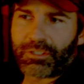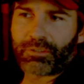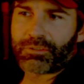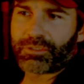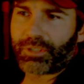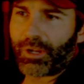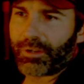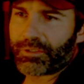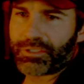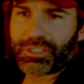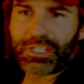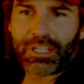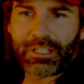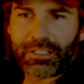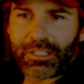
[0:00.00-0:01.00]
start
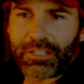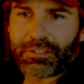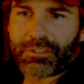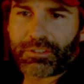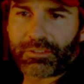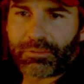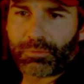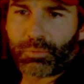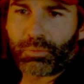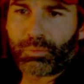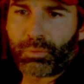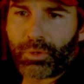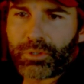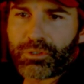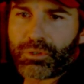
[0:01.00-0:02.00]
seeing these
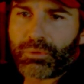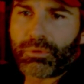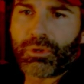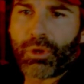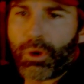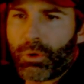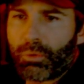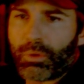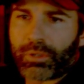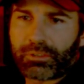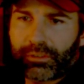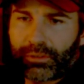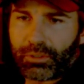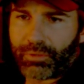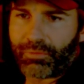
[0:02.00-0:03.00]
once you know what to
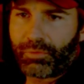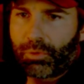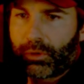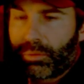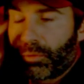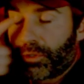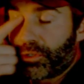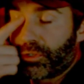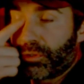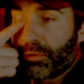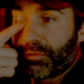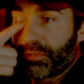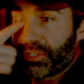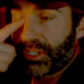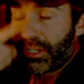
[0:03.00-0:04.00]
look for. Once you
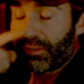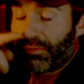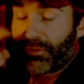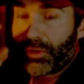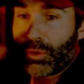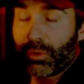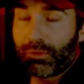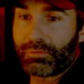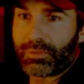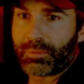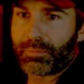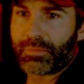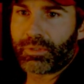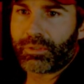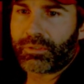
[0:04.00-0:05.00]
see a few of them,
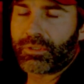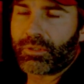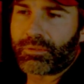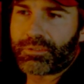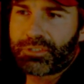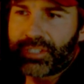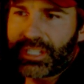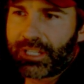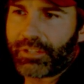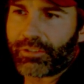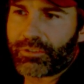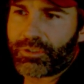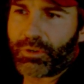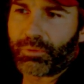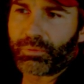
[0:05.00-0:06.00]
you'll see there's
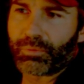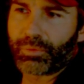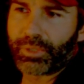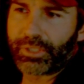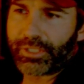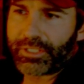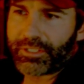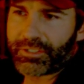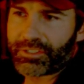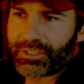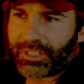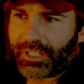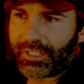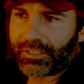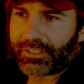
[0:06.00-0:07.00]
a really
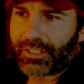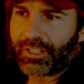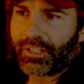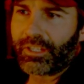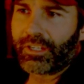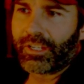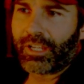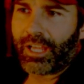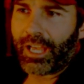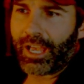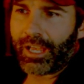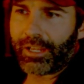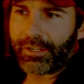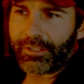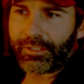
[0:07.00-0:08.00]
distinct
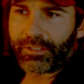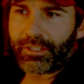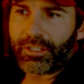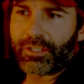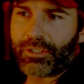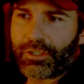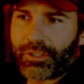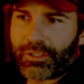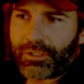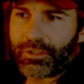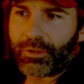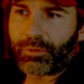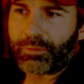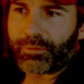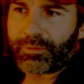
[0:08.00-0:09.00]
head.
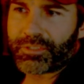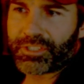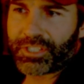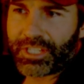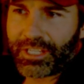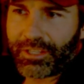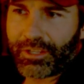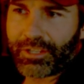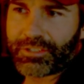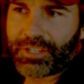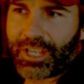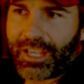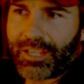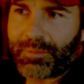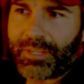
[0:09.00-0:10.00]
You'll see this
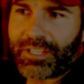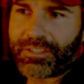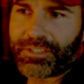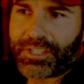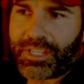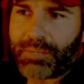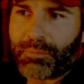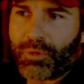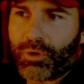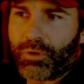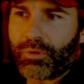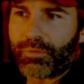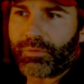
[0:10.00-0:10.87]
ABC move,